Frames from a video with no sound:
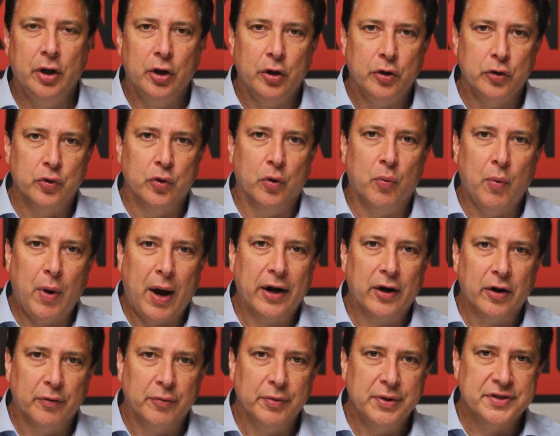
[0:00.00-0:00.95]
your why
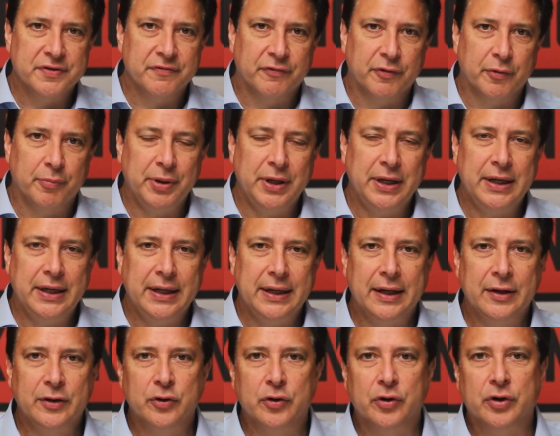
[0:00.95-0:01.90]
or reason for being,
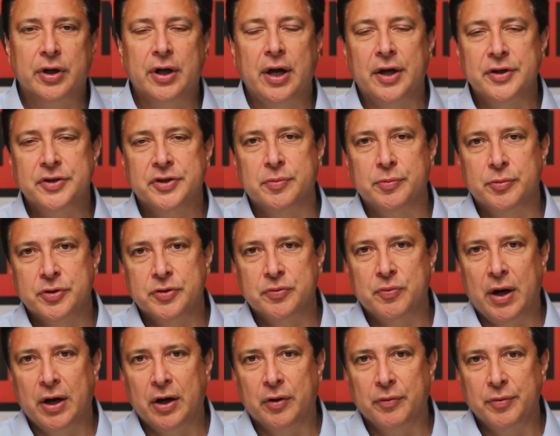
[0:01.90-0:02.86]
and your customer's
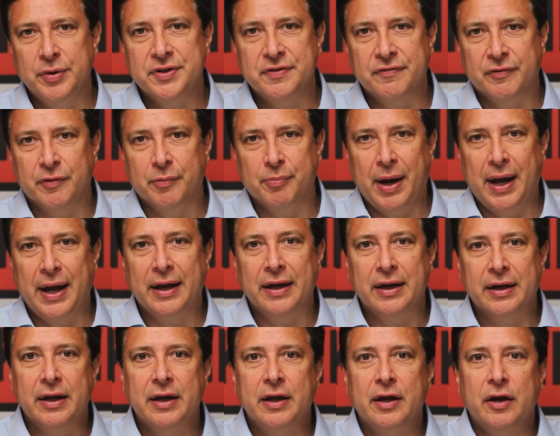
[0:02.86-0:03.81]
why or reason for
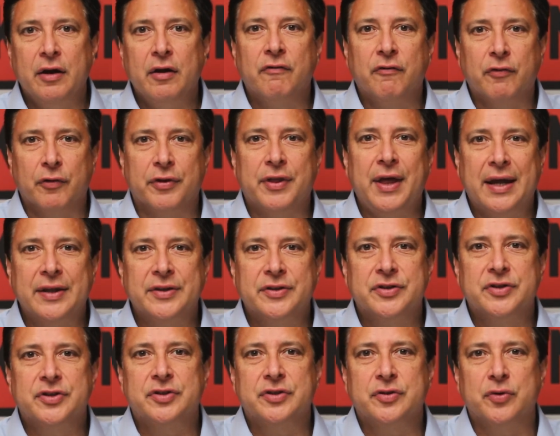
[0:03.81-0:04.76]
buying for that
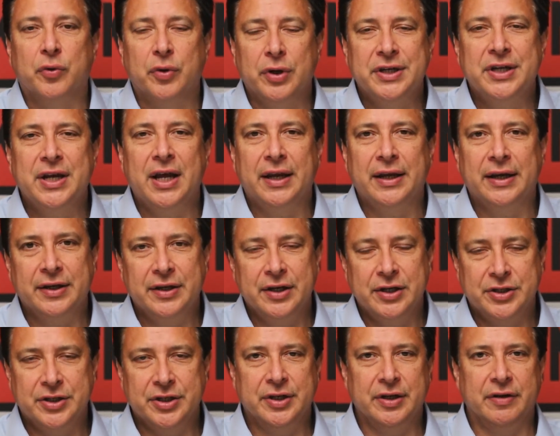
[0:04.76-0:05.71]
storytelling
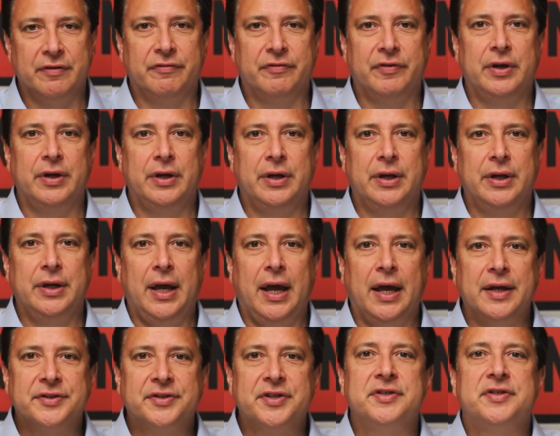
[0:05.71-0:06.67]
initiative.
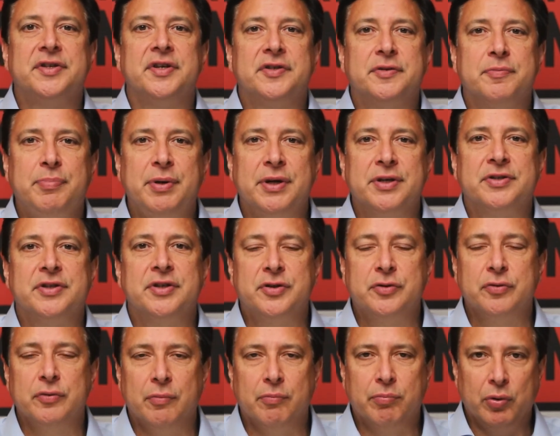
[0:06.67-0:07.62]
And since it's business
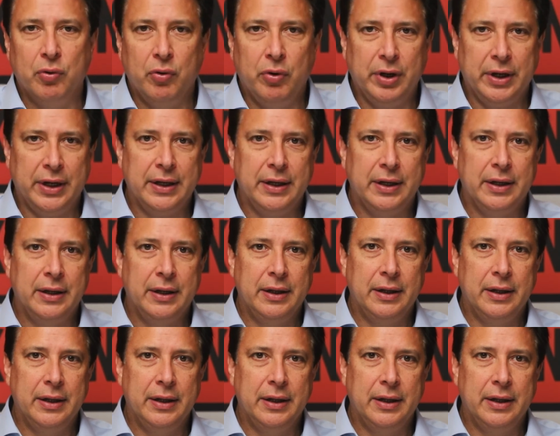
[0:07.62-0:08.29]
to employee,